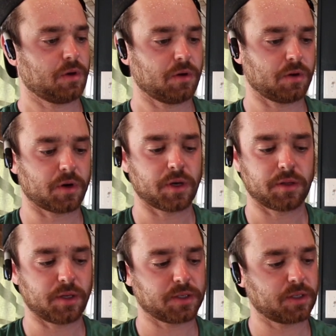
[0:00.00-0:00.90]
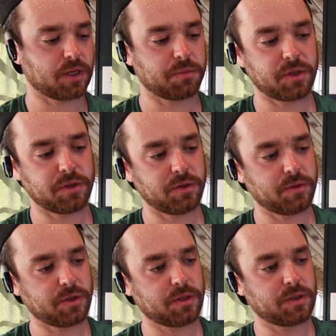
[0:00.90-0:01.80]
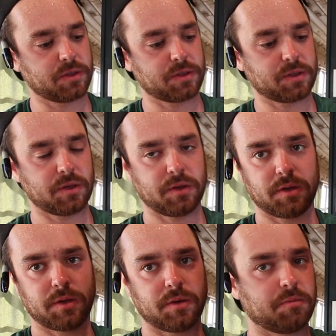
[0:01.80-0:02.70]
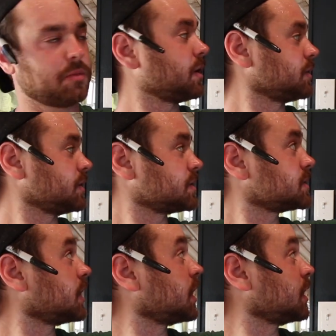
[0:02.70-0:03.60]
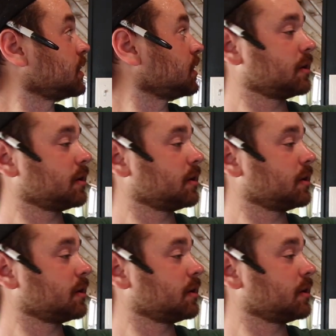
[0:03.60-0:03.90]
Alright, the next thing I'm going to do is mount these side